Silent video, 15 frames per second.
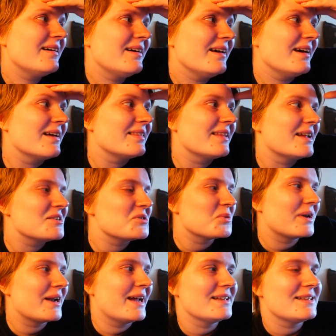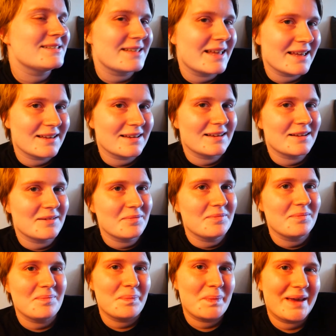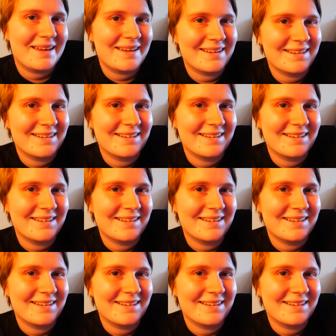yeah, that's what I had to say. Bye.